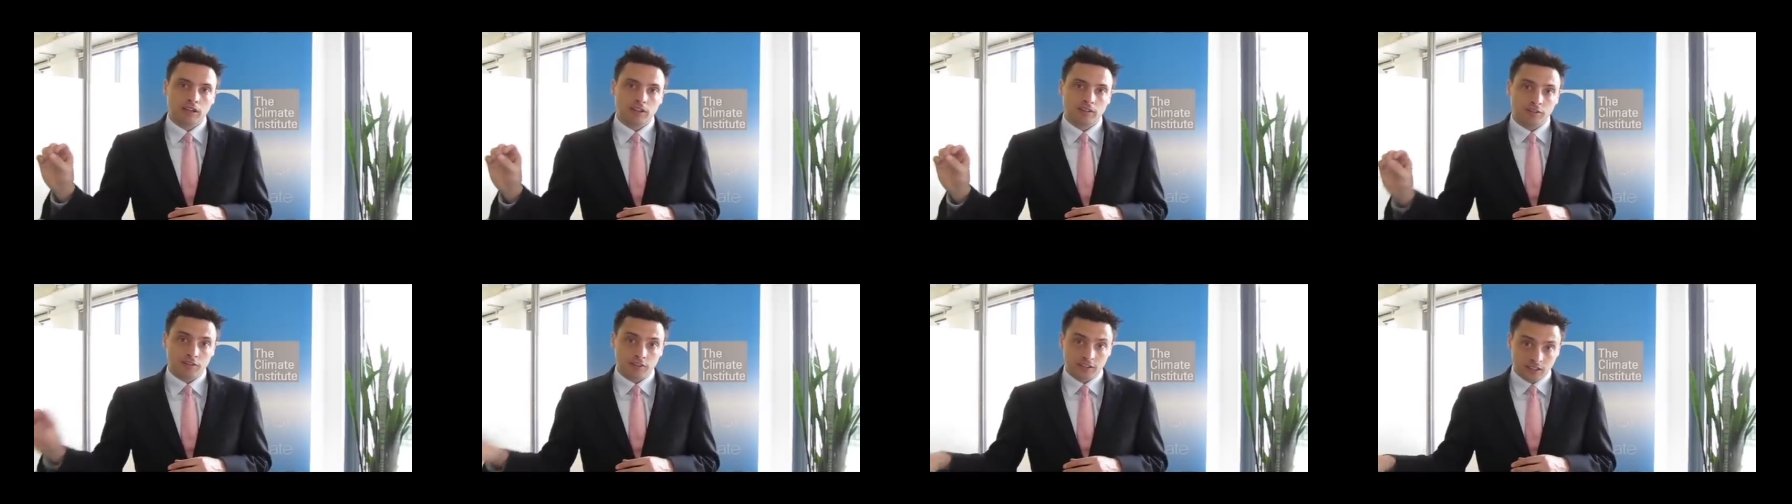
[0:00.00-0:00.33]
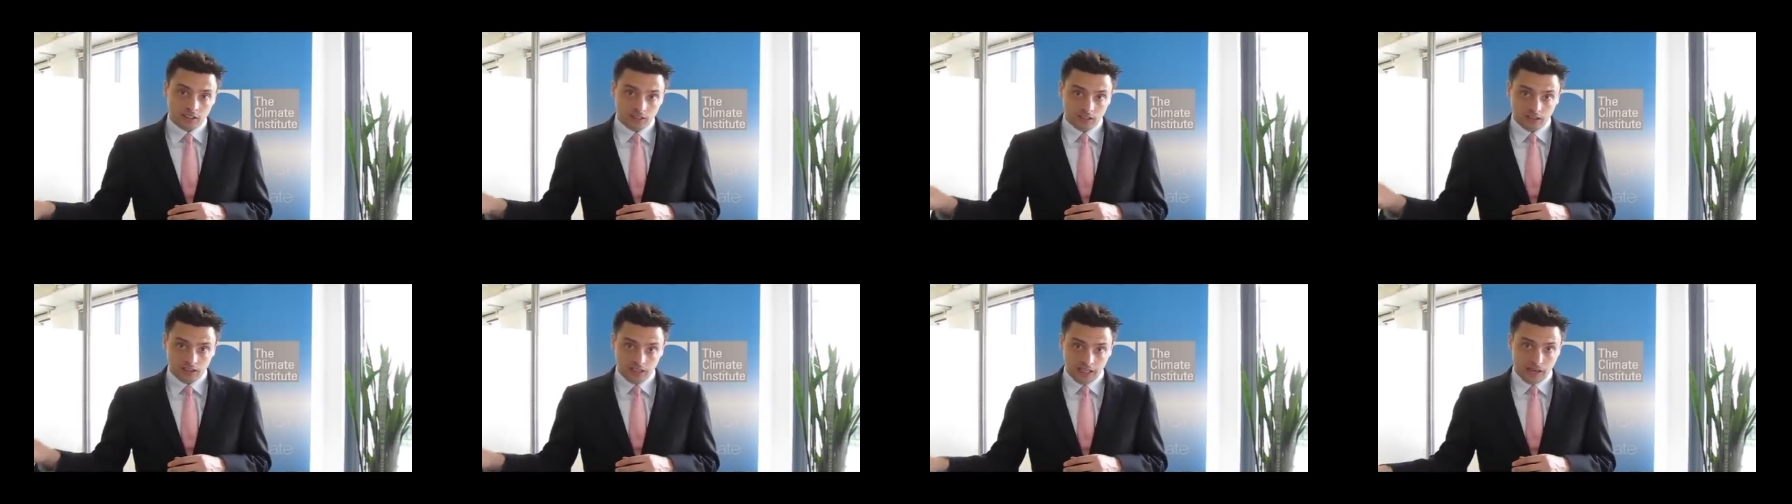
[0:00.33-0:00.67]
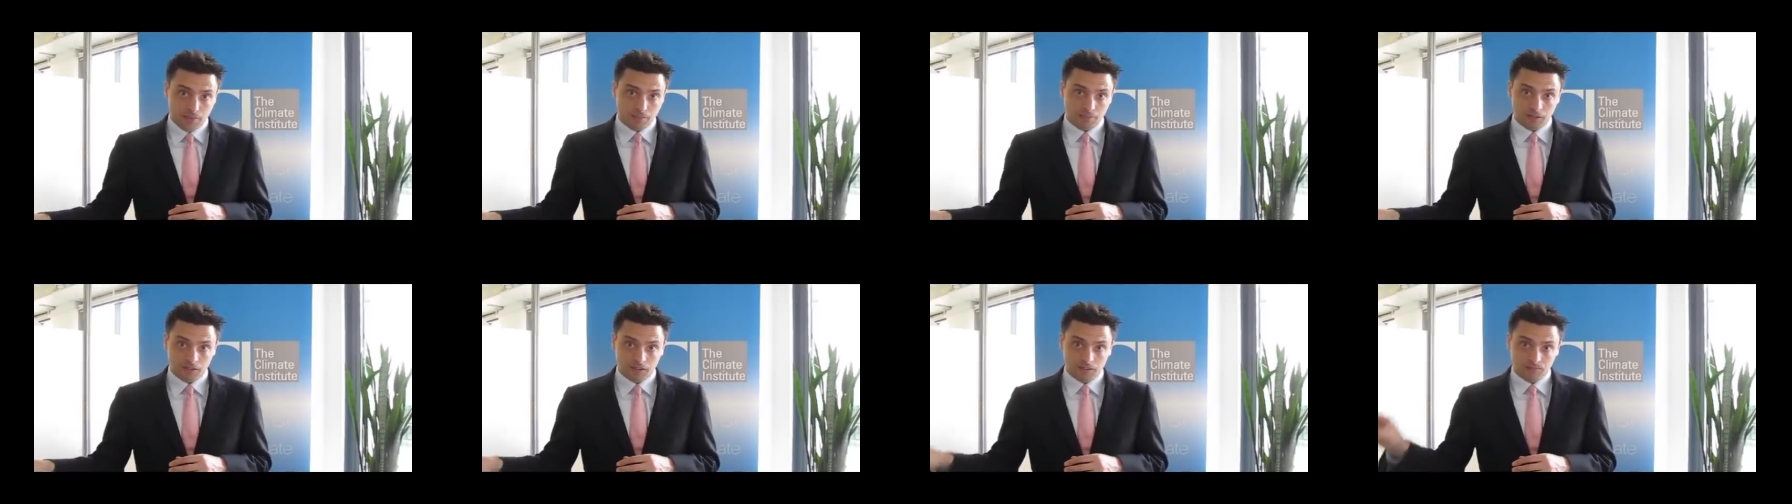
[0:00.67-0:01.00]
and physical
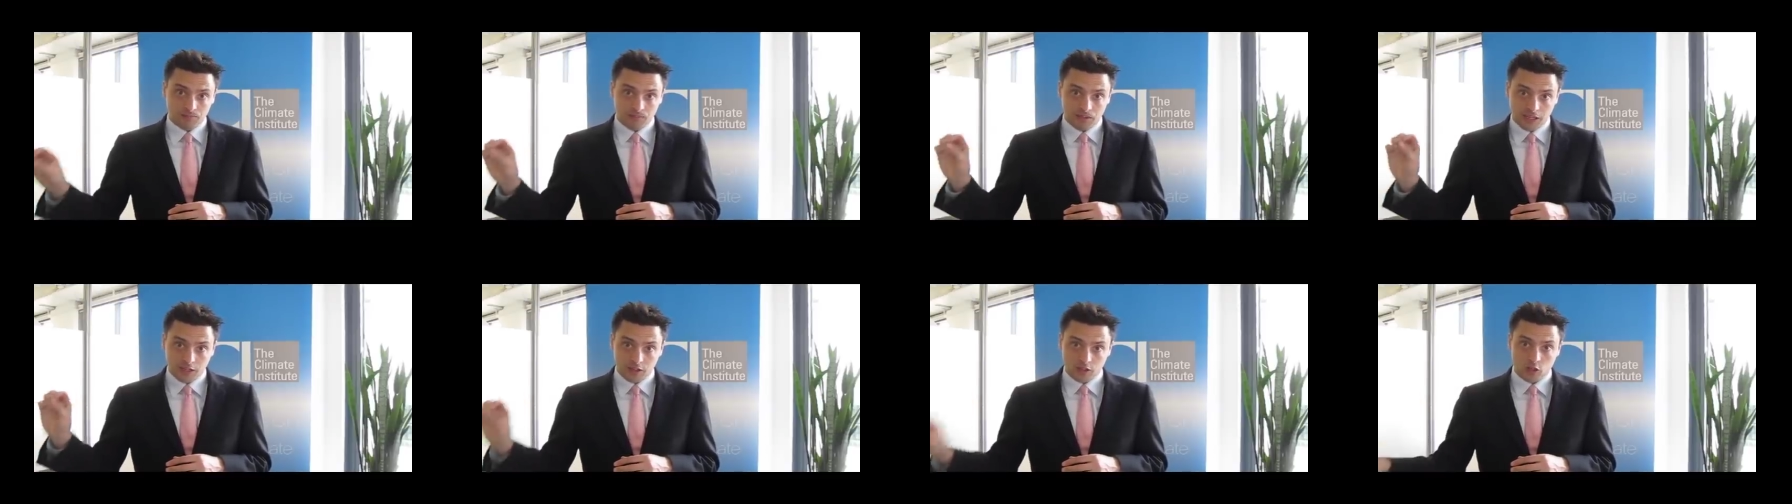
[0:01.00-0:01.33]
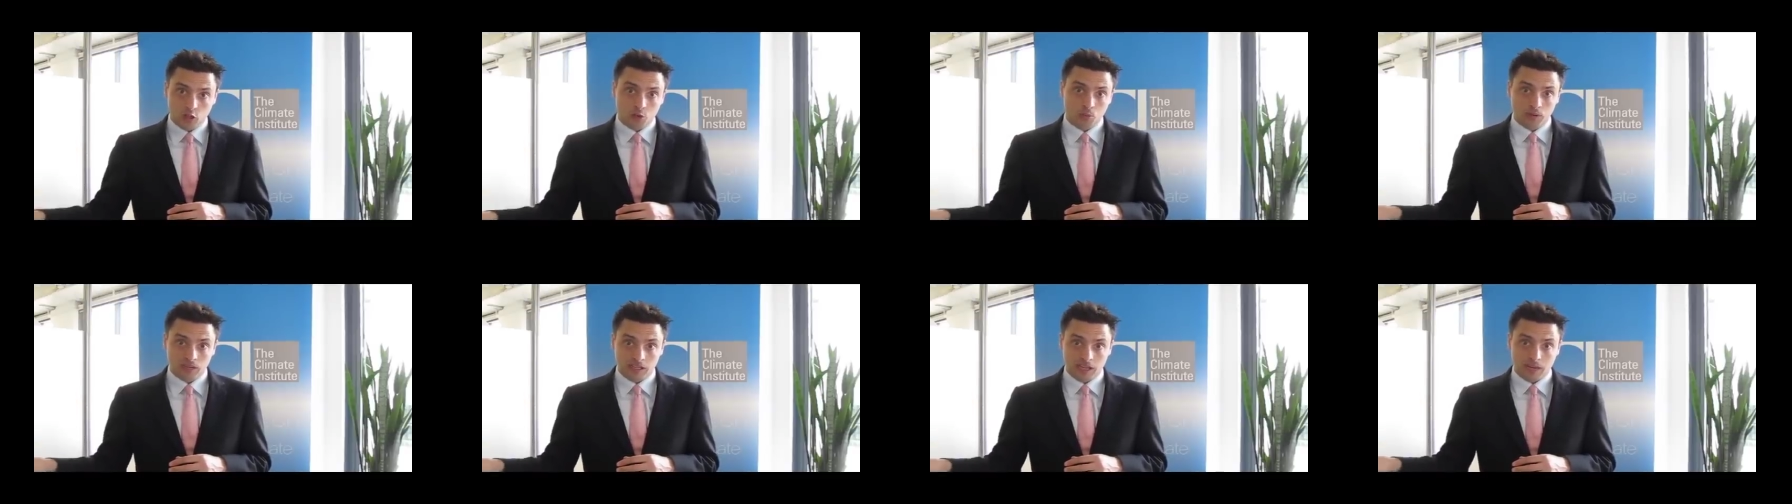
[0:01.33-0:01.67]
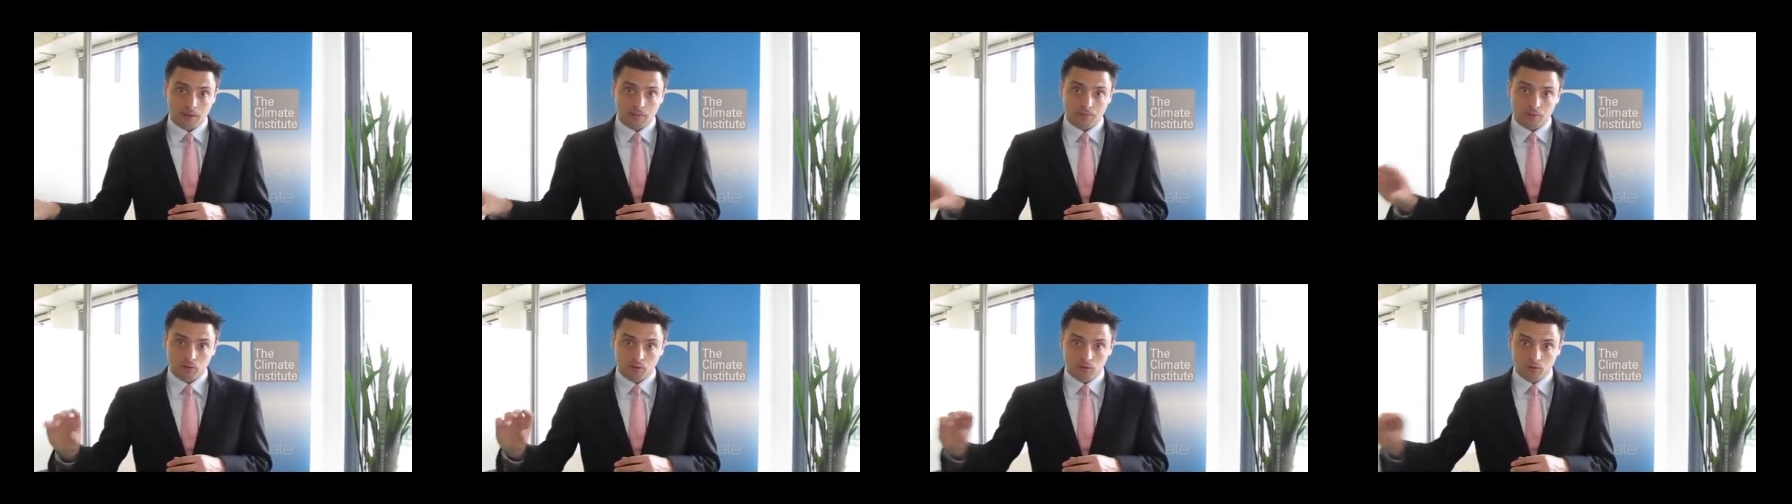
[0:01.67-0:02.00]
capital and human
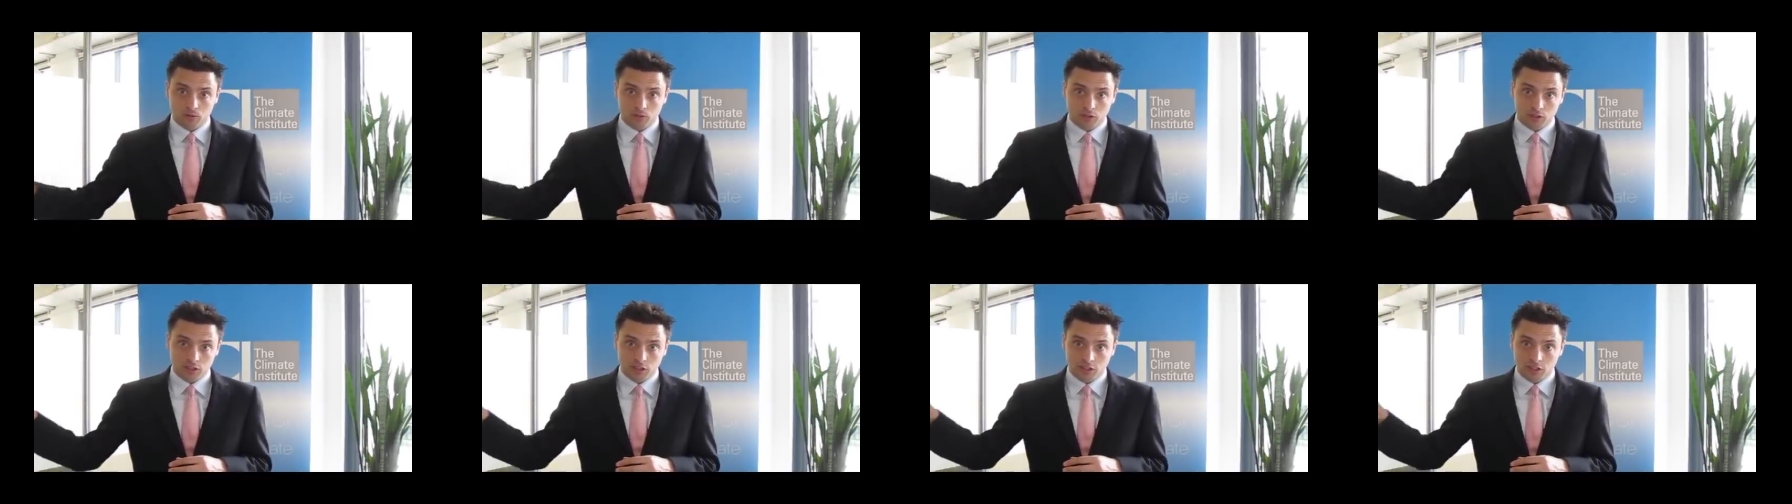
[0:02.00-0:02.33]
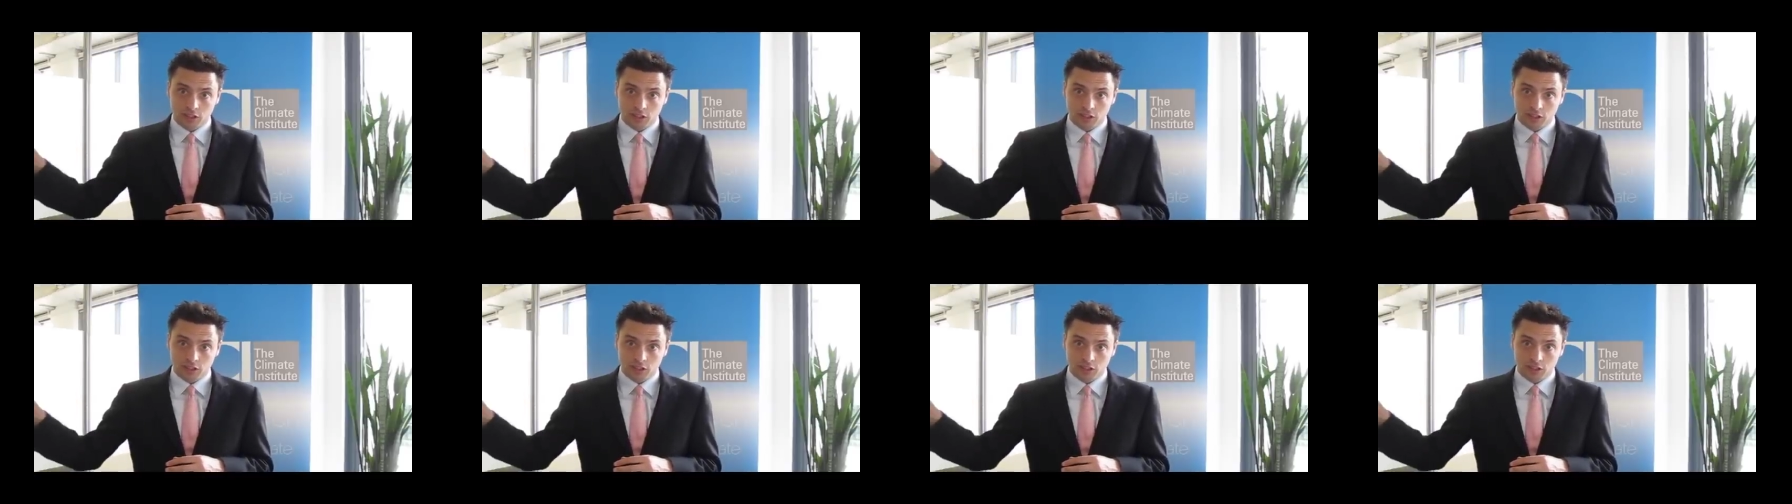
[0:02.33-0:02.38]
capital to,